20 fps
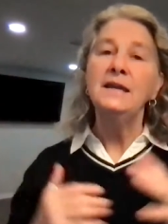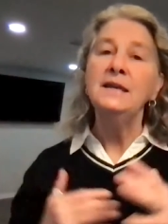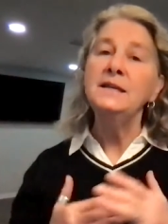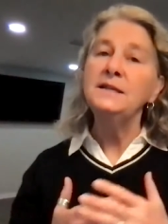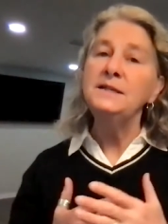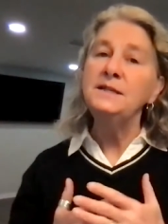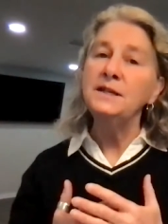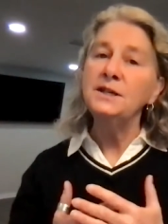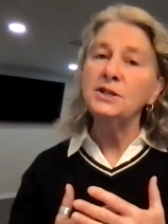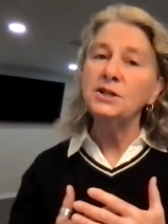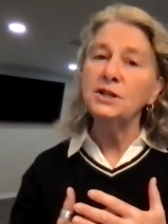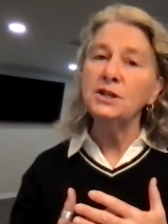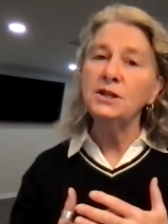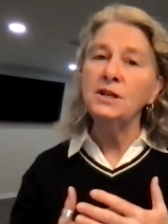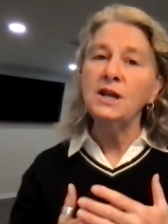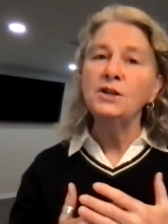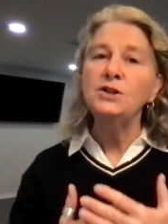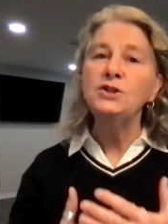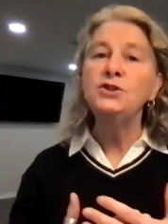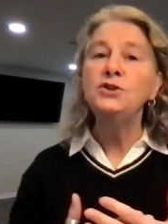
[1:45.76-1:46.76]
In
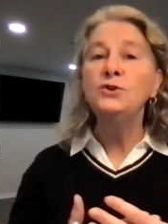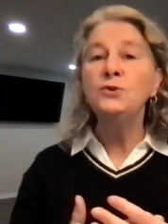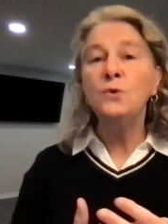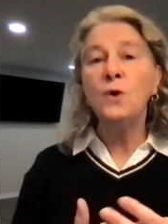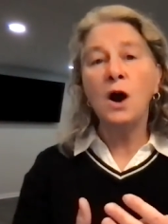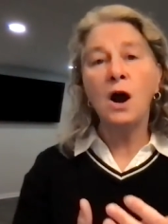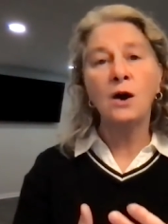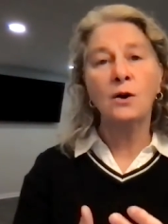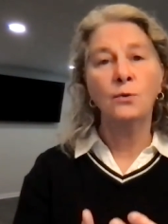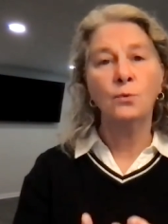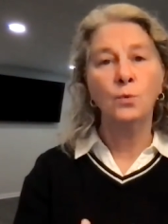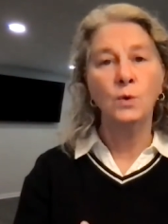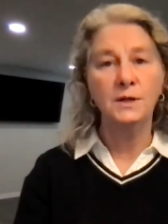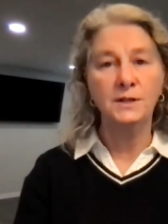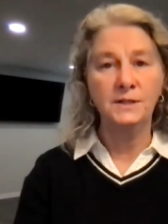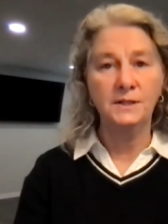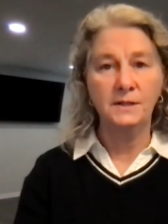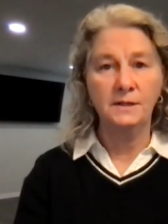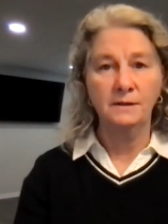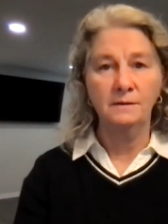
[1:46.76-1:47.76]
addition to our
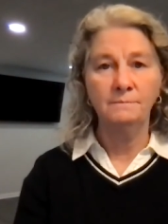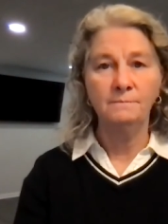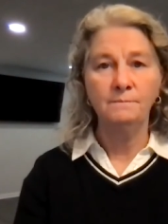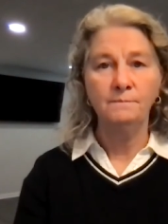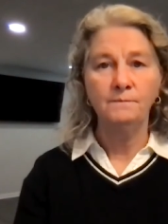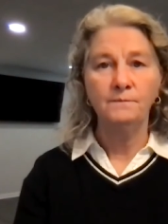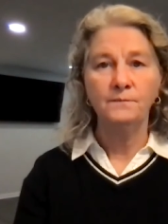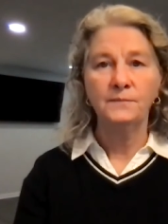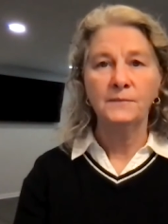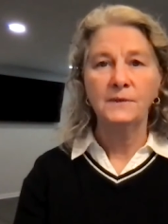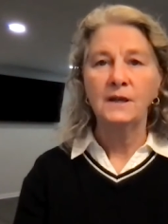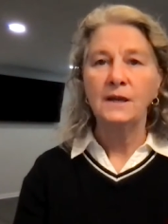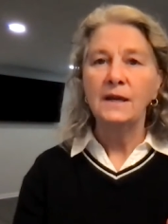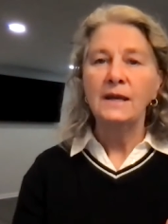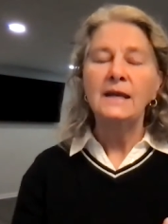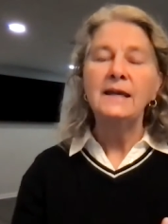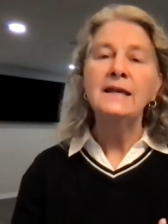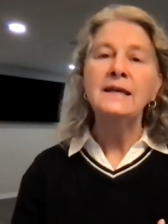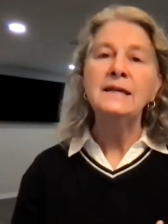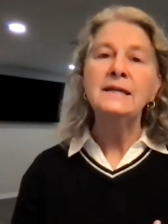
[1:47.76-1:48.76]
wisdom,
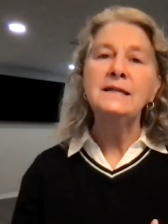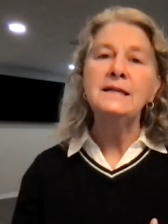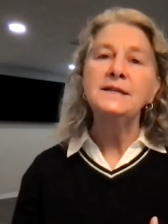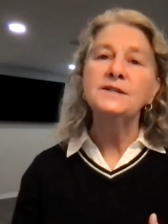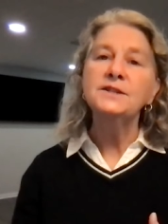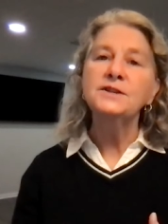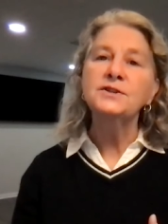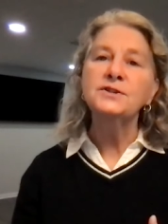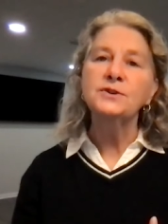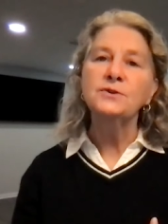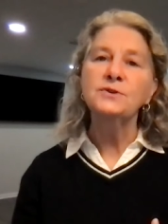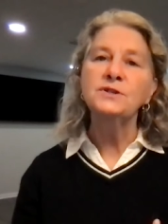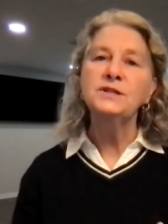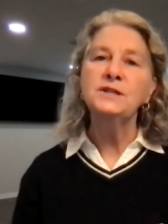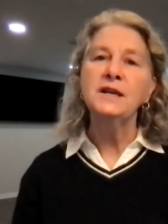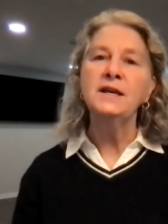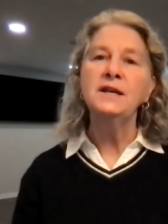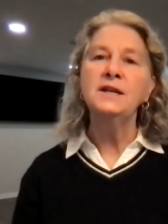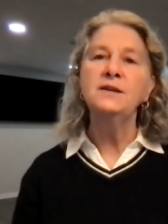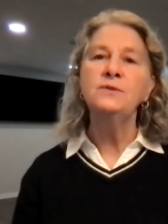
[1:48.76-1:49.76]
it is
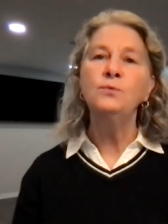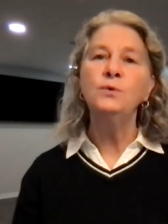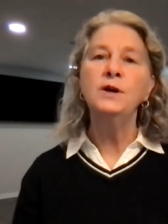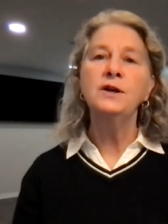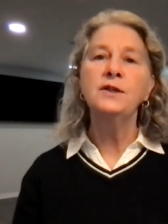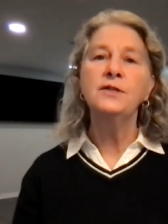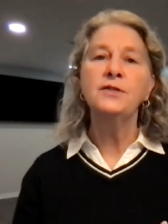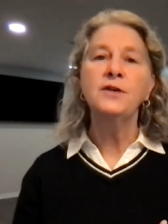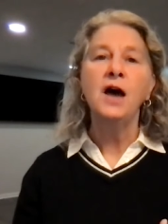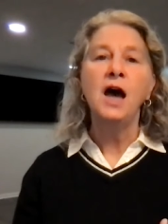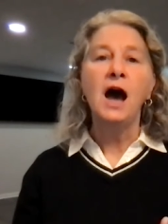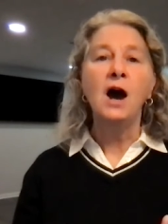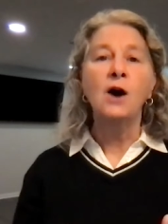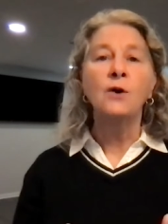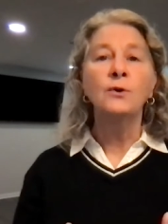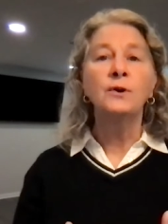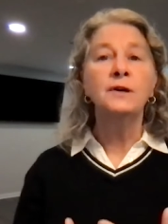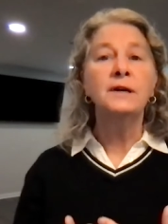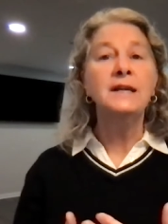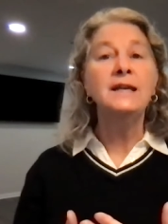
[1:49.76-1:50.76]
associated with
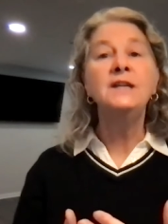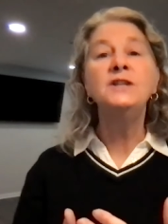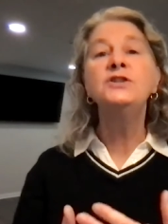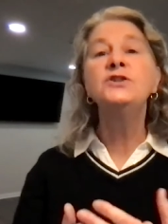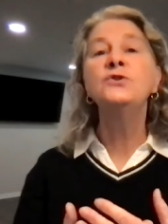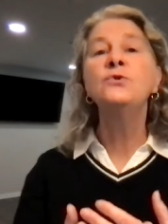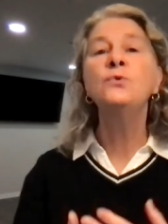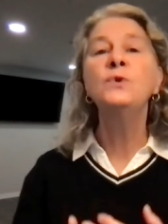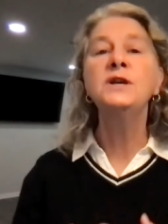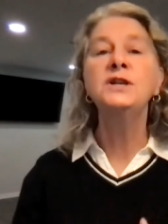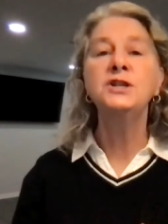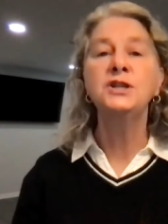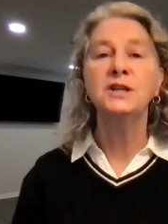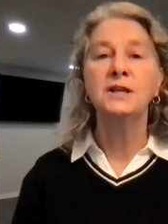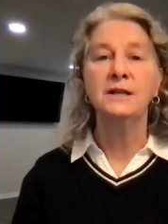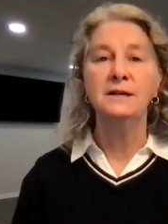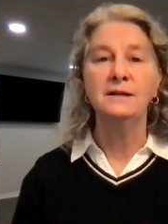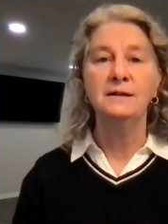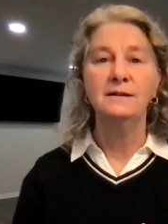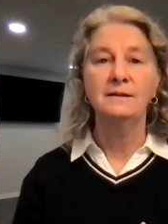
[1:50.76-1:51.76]
our
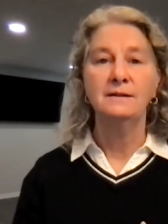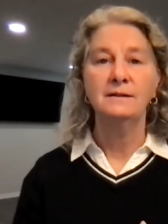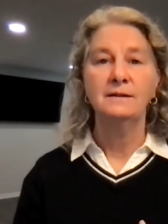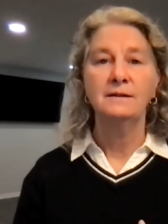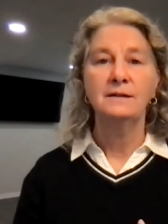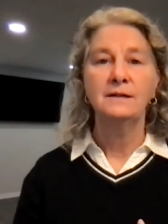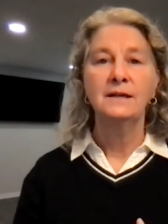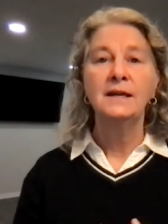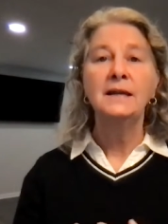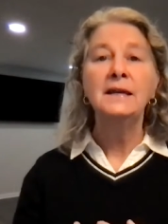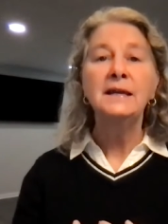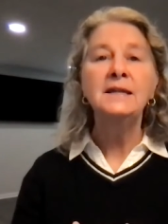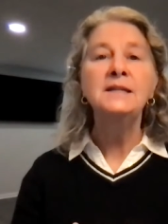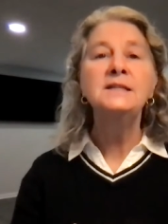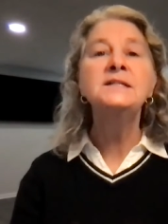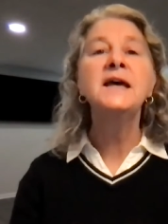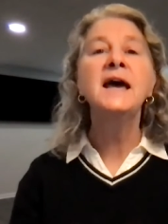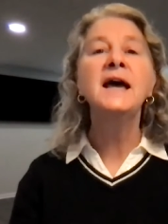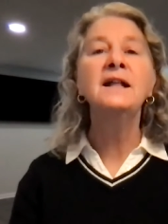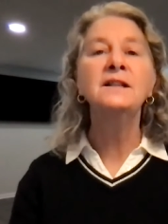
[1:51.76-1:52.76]
intuition,
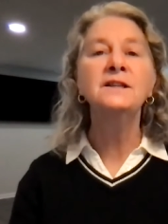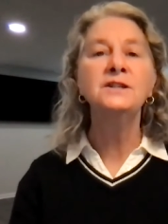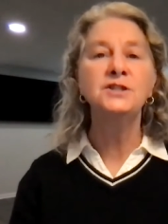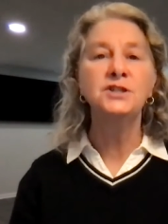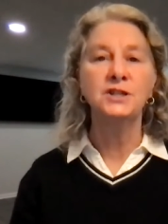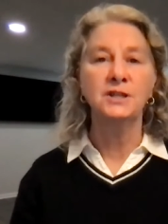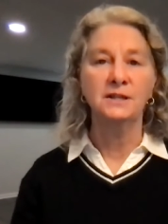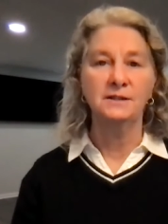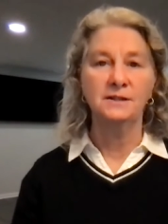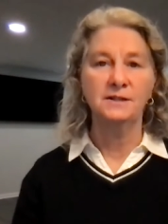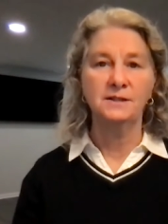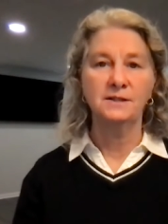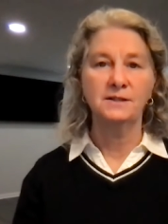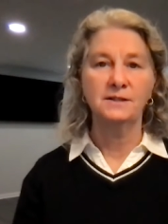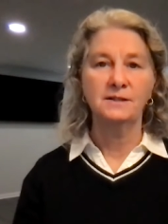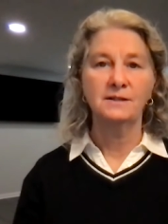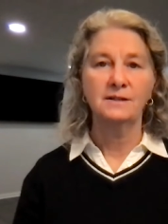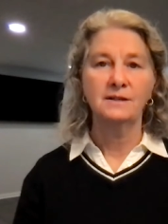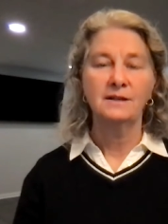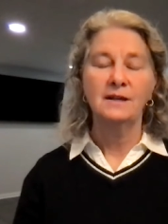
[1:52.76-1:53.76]

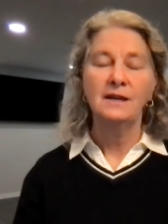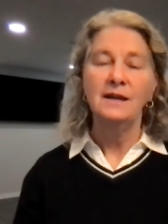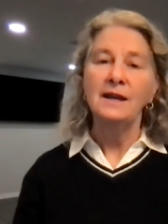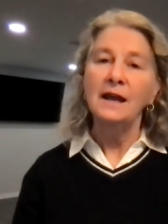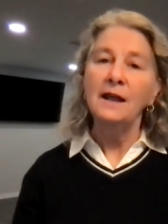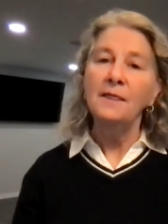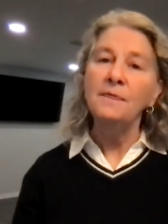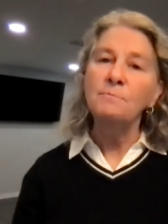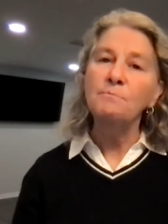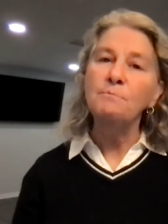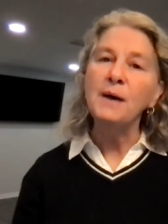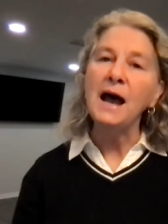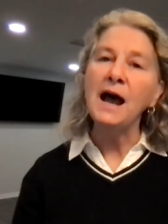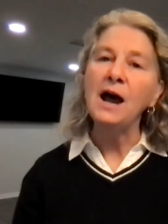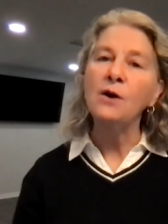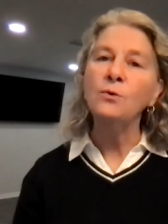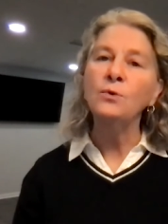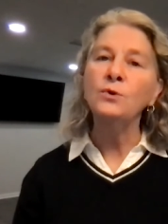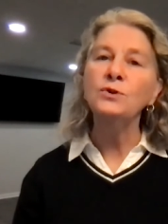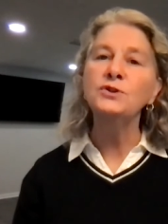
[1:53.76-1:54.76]
intelligence, and the
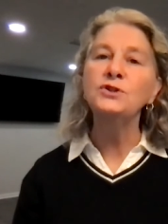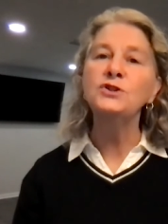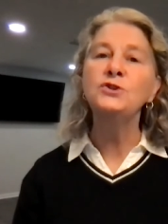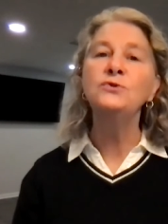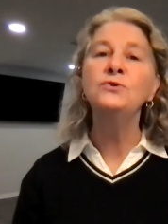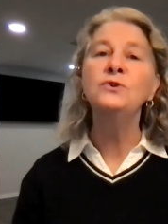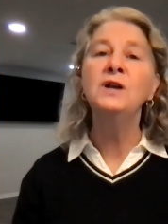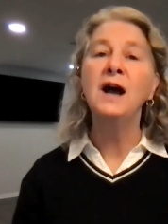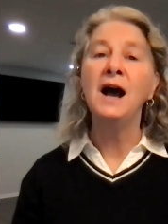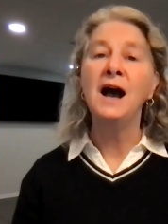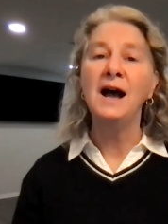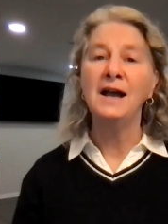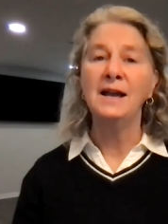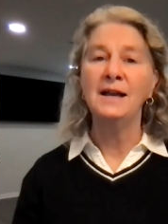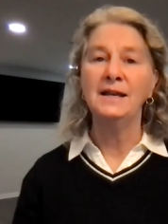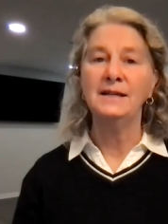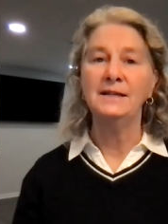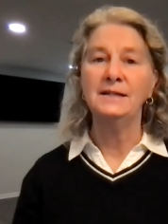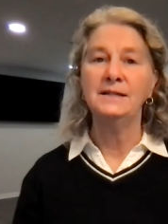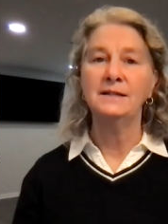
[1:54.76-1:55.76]
power to
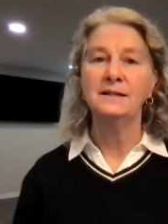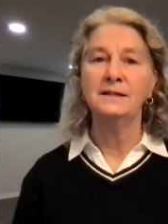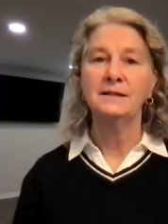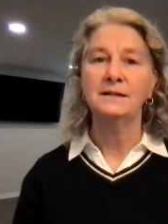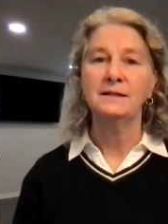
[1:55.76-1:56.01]
guide.